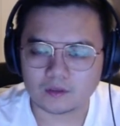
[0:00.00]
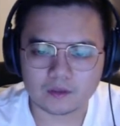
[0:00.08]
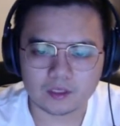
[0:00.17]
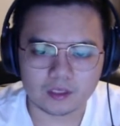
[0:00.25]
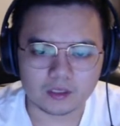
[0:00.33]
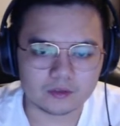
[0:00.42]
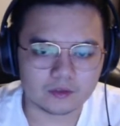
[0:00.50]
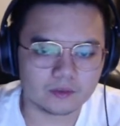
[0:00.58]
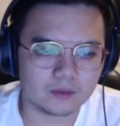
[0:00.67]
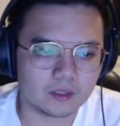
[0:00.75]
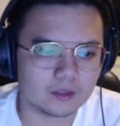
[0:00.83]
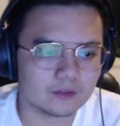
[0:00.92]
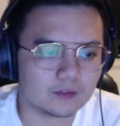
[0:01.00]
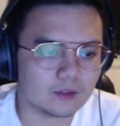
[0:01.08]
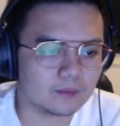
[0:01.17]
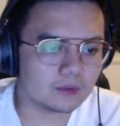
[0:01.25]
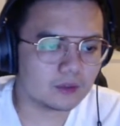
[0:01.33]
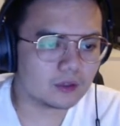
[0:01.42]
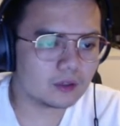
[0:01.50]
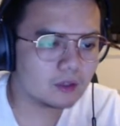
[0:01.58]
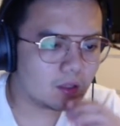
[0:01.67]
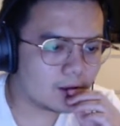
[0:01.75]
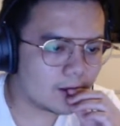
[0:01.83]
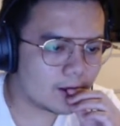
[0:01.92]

Okay, so we gotta install Perl.